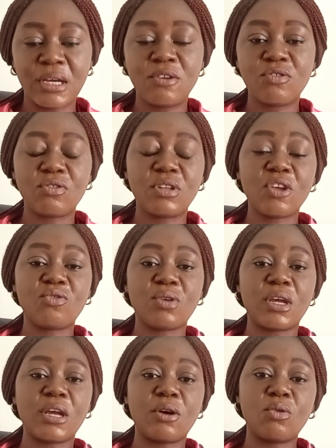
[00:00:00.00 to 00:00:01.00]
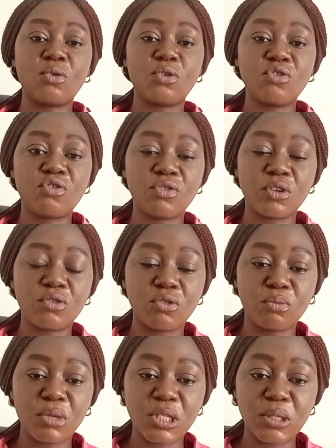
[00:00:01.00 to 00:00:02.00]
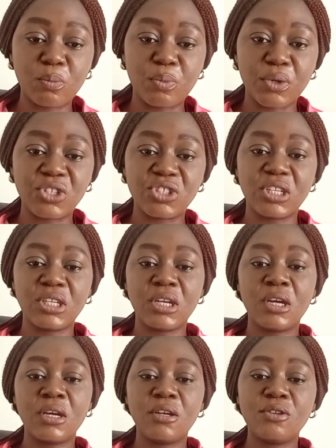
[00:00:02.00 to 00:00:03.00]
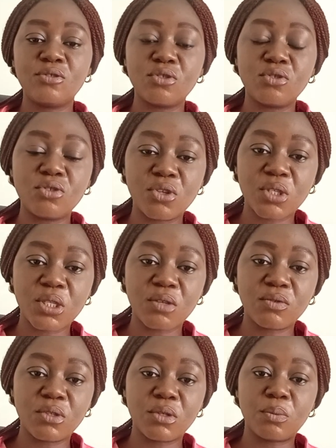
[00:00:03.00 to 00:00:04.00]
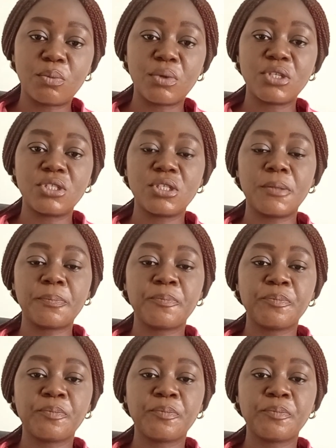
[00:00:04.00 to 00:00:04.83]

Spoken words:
So that's why I'm going straight to meet the patient, introduce yourself to the patient,